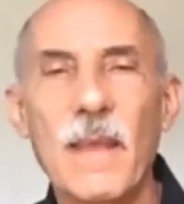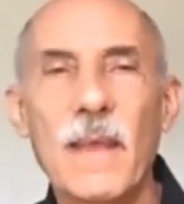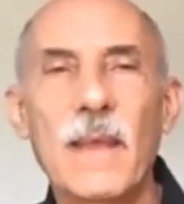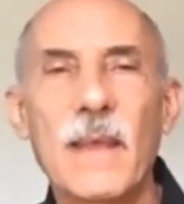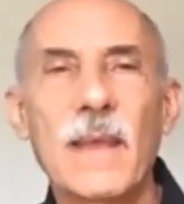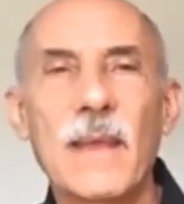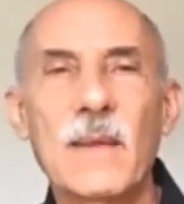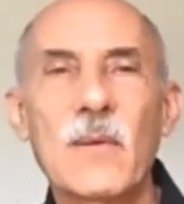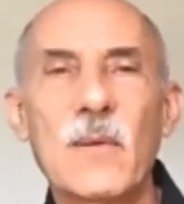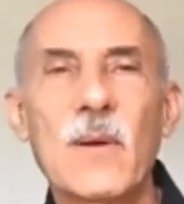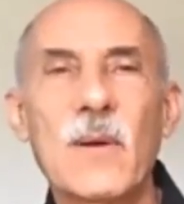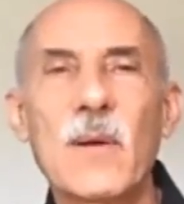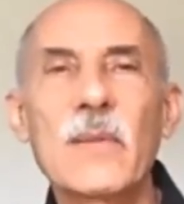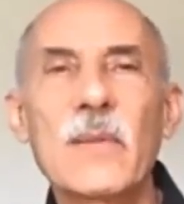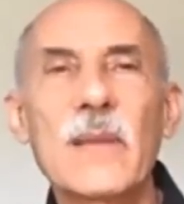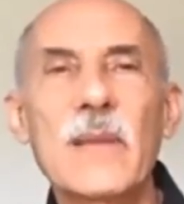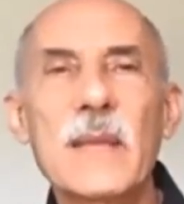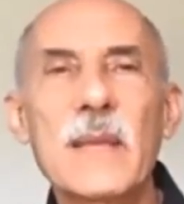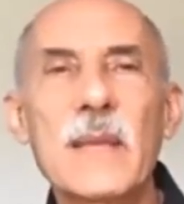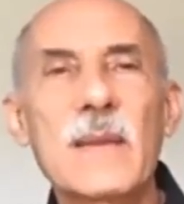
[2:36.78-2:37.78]
in all
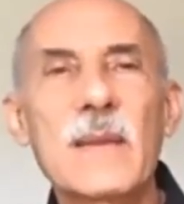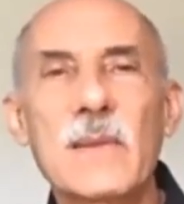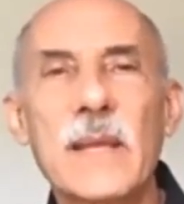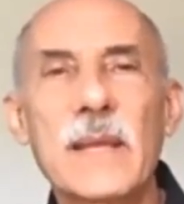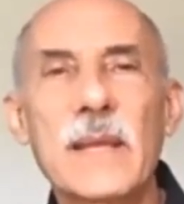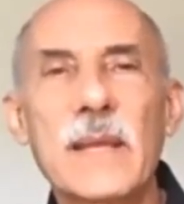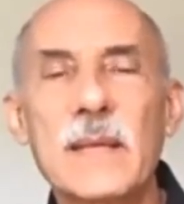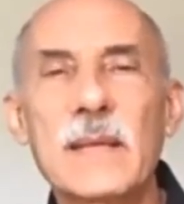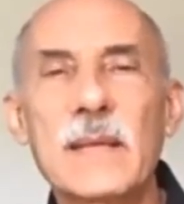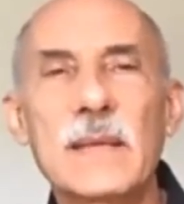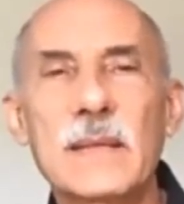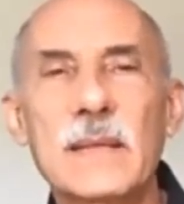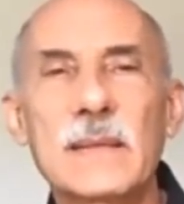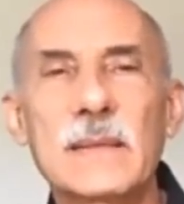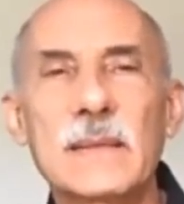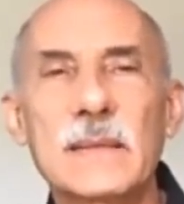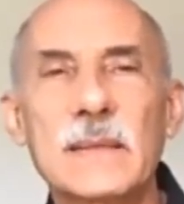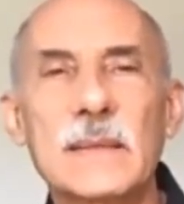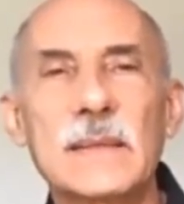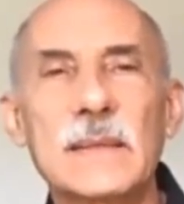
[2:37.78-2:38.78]
the healing
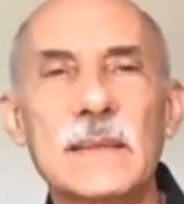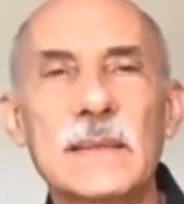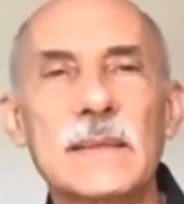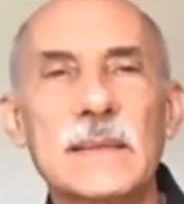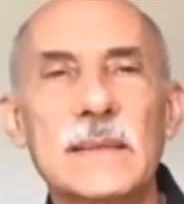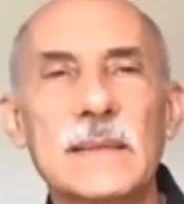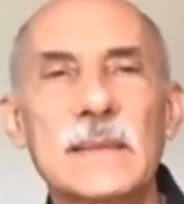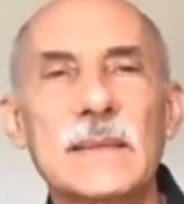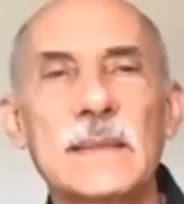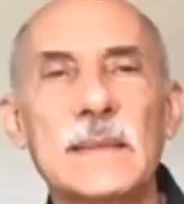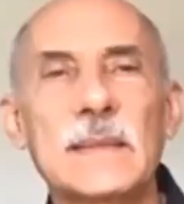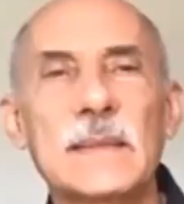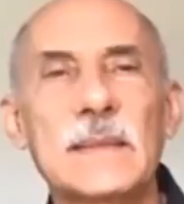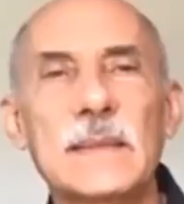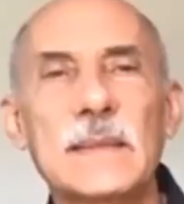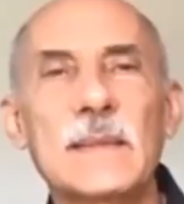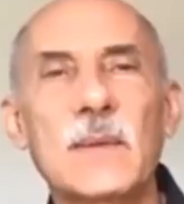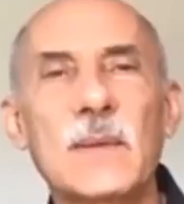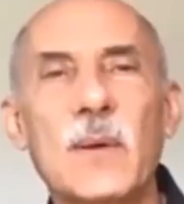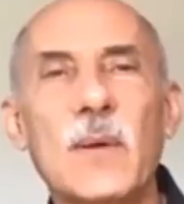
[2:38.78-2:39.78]
and
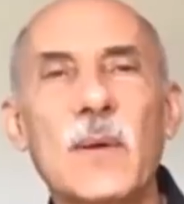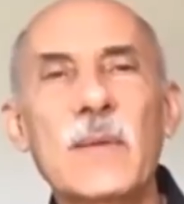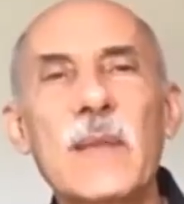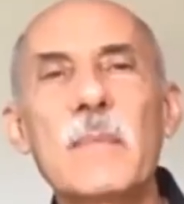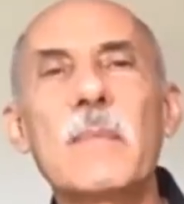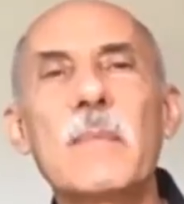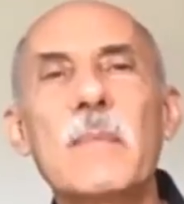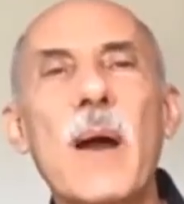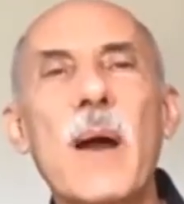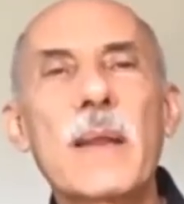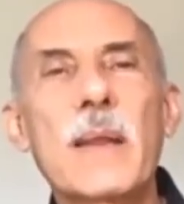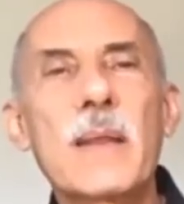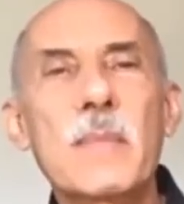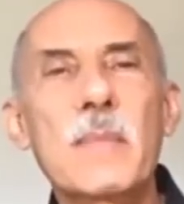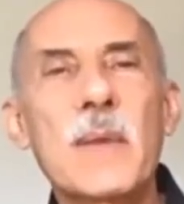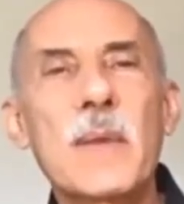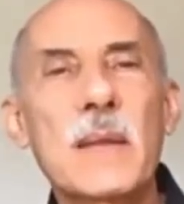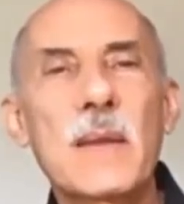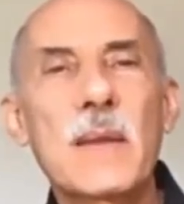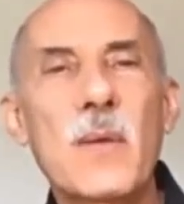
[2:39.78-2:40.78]
all the embodiment
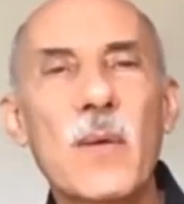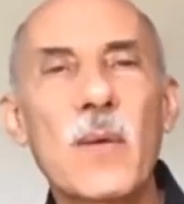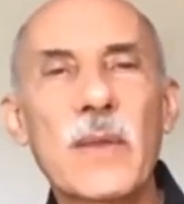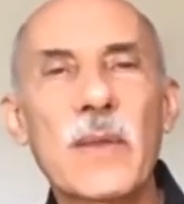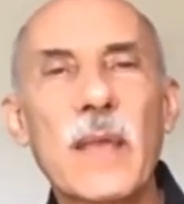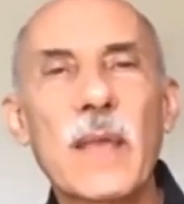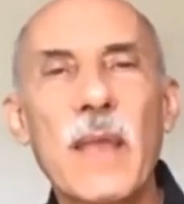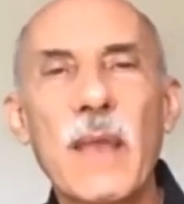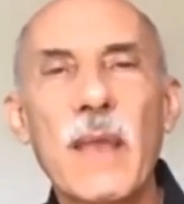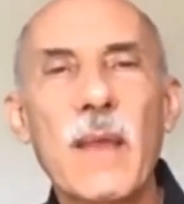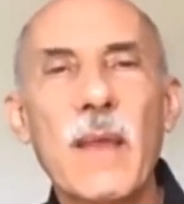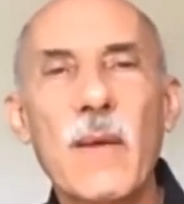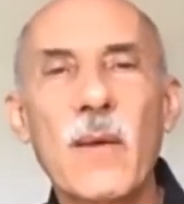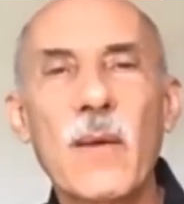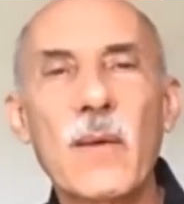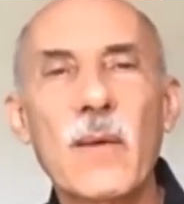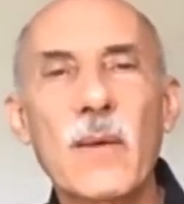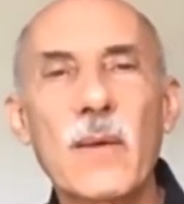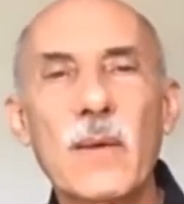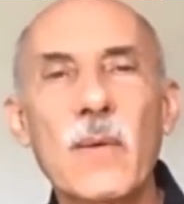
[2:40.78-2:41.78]
and all the
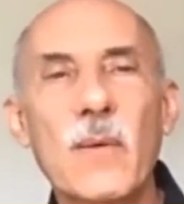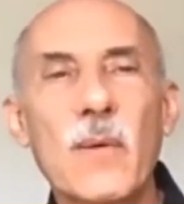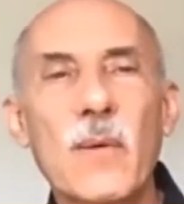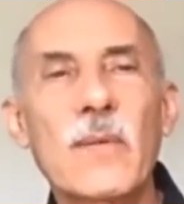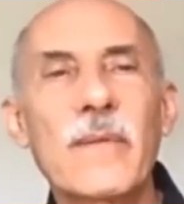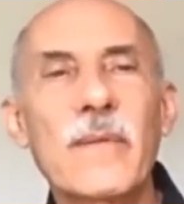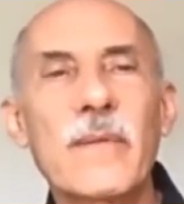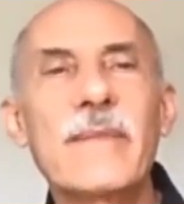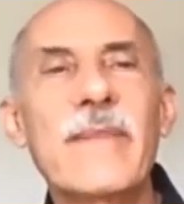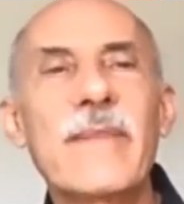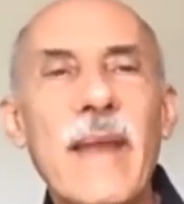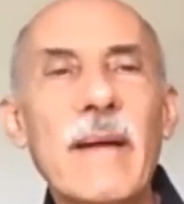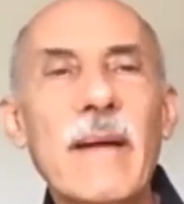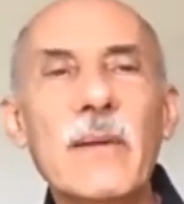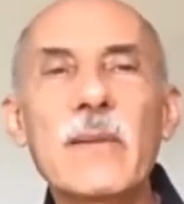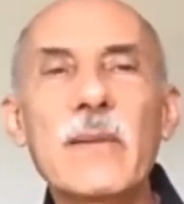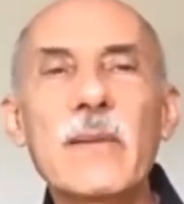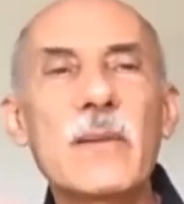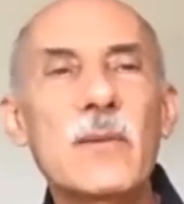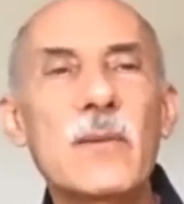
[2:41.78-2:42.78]
care and all the
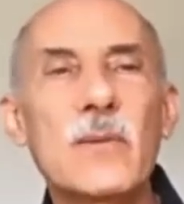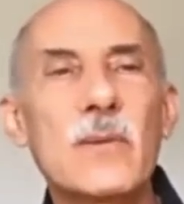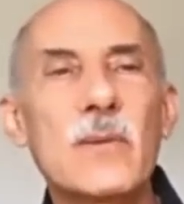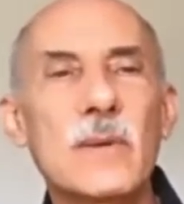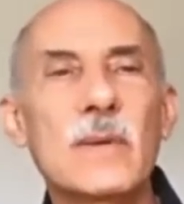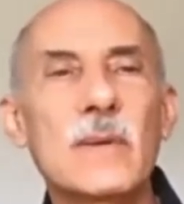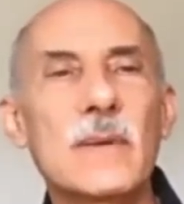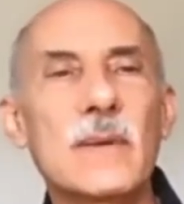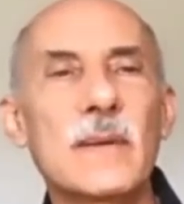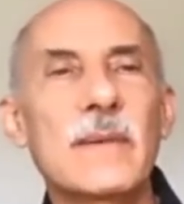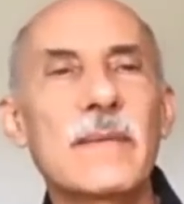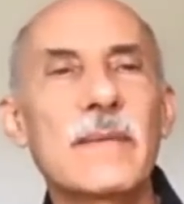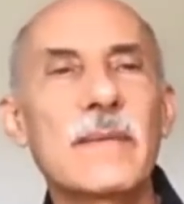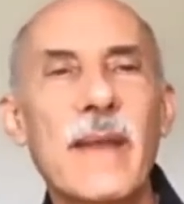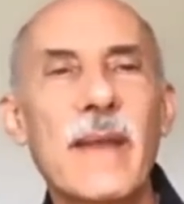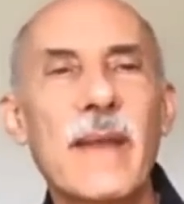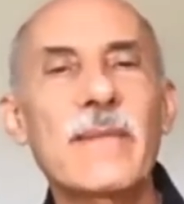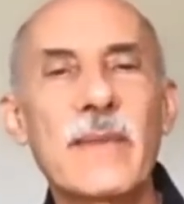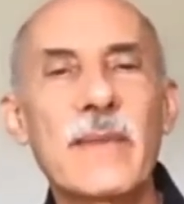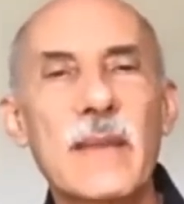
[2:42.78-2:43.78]
value of
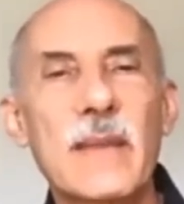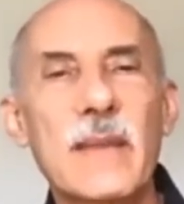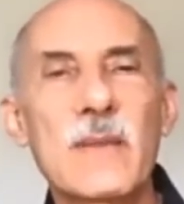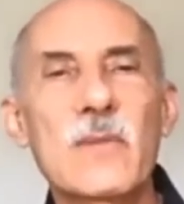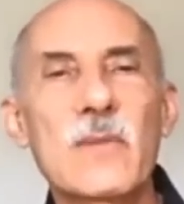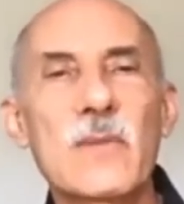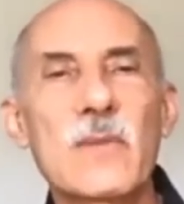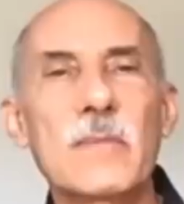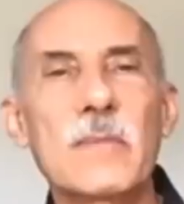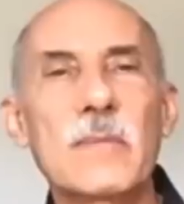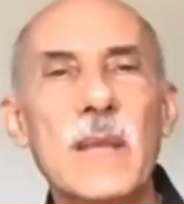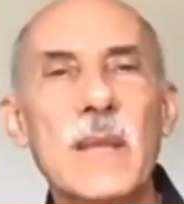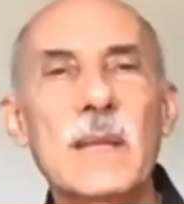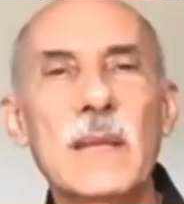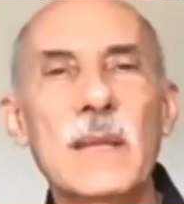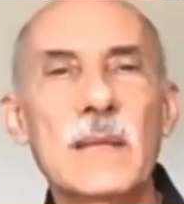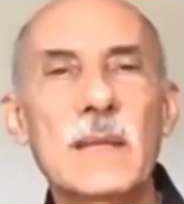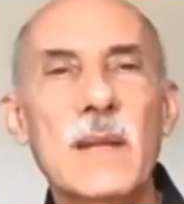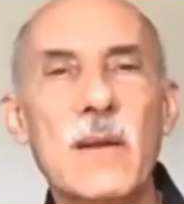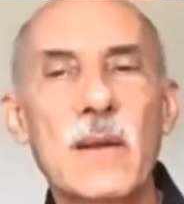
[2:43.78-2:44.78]
having an
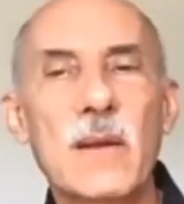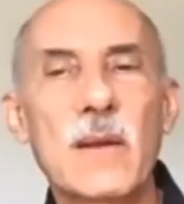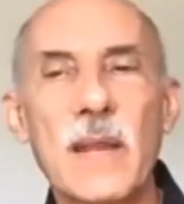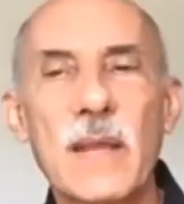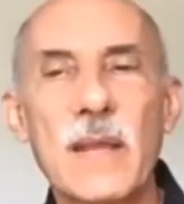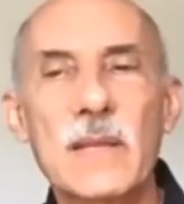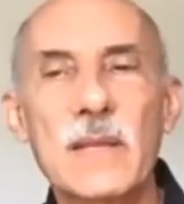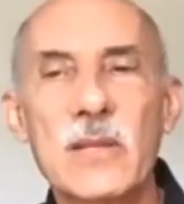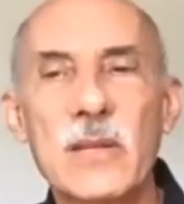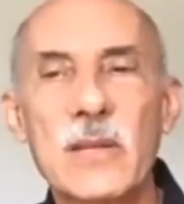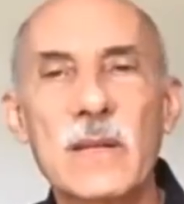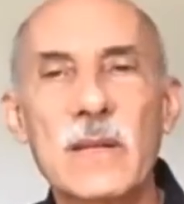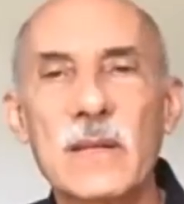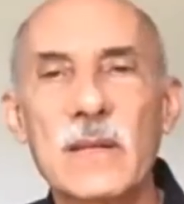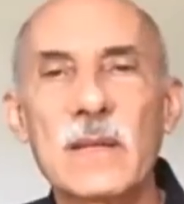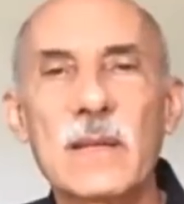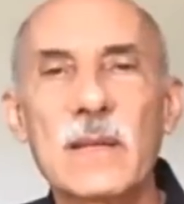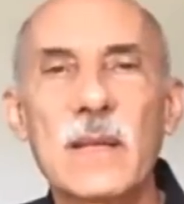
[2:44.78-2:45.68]
incarnation